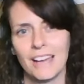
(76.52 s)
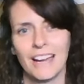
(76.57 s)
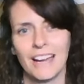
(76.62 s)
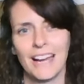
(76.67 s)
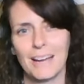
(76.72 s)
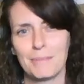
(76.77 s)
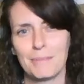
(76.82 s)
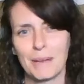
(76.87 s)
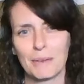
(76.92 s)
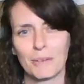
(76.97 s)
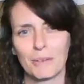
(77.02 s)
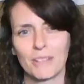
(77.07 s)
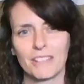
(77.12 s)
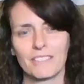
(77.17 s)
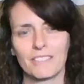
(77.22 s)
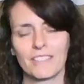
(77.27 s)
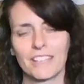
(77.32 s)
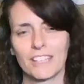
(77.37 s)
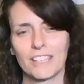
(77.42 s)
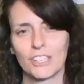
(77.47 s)
I'm not really
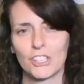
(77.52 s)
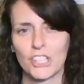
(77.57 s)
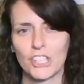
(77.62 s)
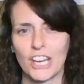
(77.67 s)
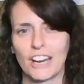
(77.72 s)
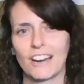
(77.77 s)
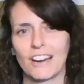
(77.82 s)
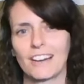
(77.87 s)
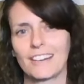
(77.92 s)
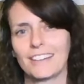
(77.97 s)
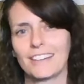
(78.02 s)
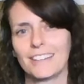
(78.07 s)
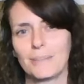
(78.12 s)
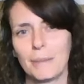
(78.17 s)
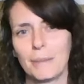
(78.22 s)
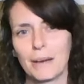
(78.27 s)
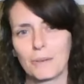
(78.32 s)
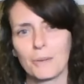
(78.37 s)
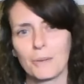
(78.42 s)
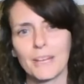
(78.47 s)
even going to share. And
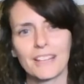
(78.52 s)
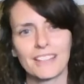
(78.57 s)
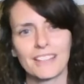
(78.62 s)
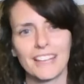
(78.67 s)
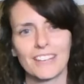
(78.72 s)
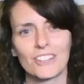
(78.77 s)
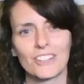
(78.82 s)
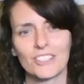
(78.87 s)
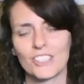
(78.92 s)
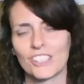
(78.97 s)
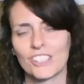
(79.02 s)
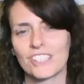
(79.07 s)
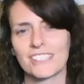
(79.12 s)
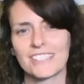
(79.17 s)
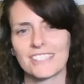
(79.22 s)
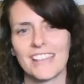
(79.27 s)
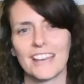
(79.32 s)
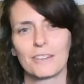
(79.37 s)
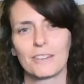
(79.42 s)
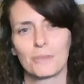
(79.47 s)
about a week later, she just
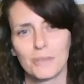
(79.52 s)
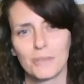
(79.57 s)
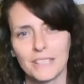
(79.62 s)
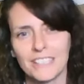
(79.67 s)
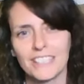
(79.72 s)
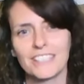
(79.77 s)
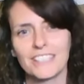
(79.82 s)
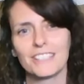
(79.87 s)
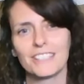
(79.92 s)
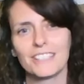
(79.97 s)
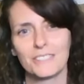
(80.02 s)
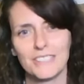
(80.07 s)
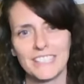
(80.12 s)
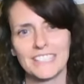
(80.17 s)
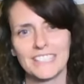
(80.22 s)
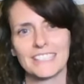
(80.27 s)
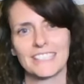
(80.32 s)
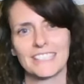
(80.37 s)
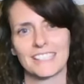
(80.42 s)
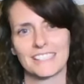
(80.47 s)
said, really, you
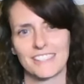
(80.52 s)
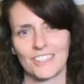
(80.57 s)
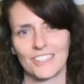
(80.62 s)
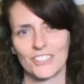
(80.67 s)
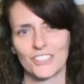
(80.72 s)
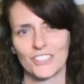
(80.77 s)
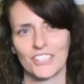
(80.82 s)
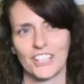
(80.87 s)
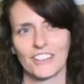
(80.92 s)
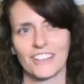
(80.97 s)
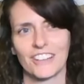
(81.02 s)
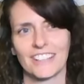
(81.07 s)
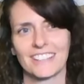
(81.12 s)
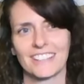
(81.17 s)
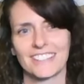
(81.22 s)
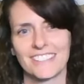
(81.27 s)
need to start sharing.